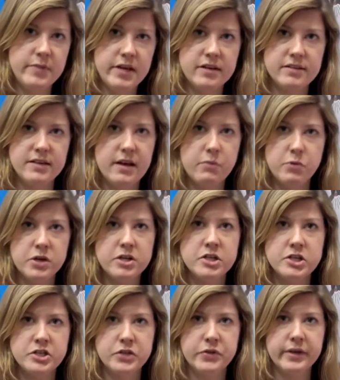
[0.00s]
because mm-hmm. I wouldn't
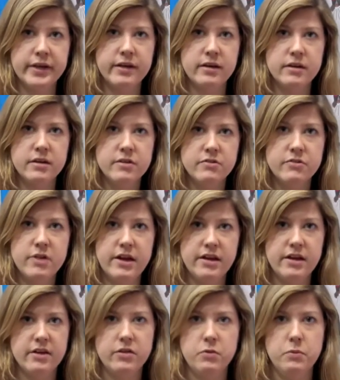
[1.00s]
do it for
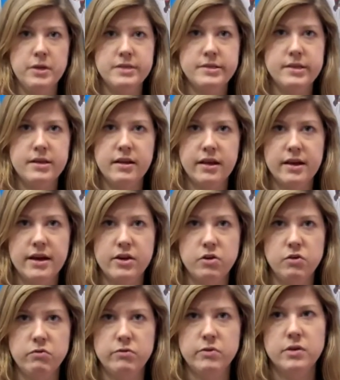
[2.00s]
any other reason. Like I
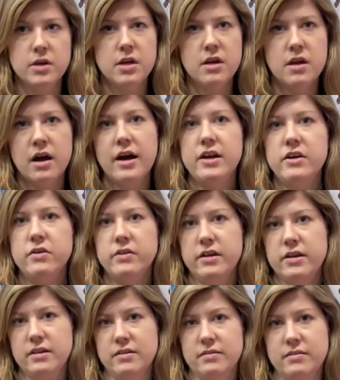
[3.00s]
don't, mm-hmm. I know that.
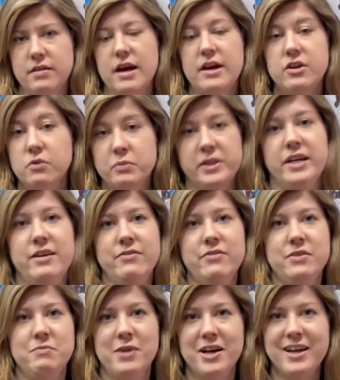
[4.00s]
It, I don't believe in
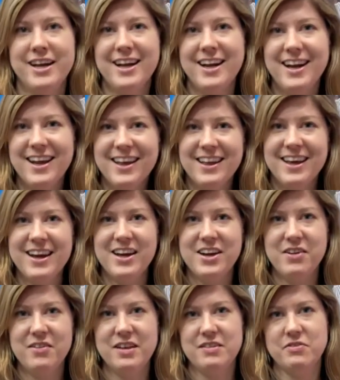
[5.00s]
marketing, like I
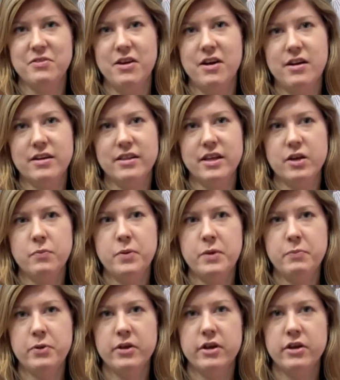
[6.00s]
know that's wrong, there are
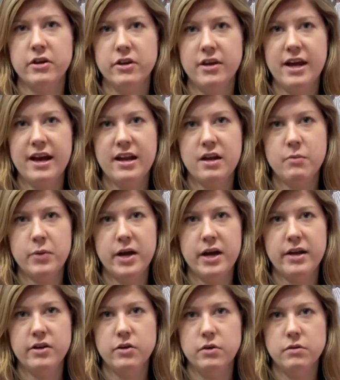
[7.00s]
people that are good at it, but
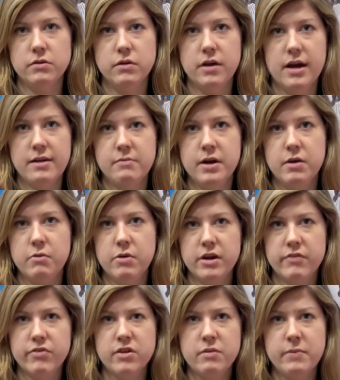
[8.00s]
I don't, I'm not one
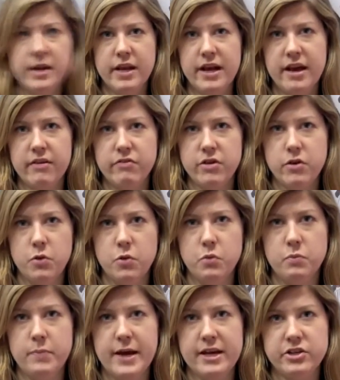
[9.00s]
of them, and I have no
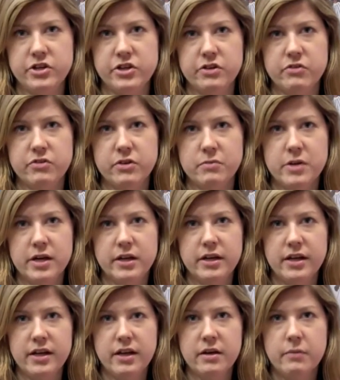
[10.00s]
passion for
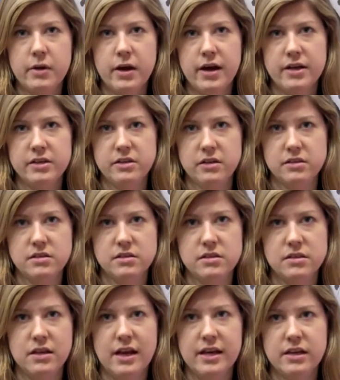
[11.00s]
marketing, mm-hmm. I just
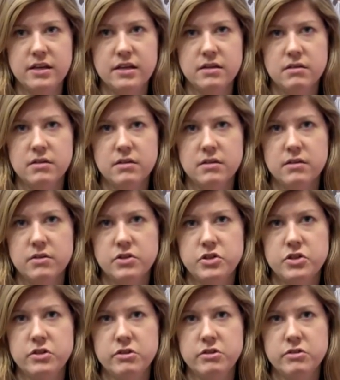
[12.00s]
like
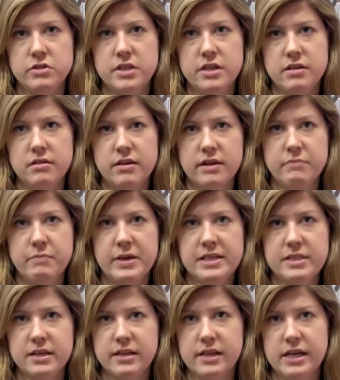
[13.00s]
to use it, and
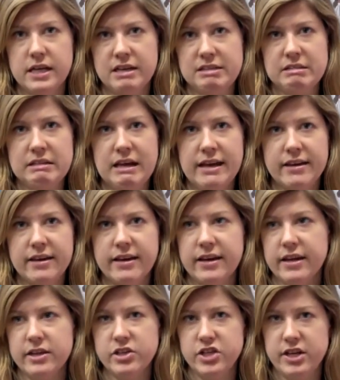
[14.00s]
basically it's like I
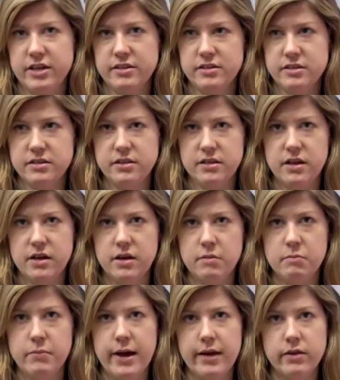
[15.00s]
get a chance to sit there and
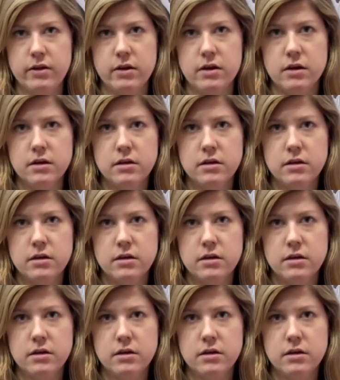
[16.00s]
bother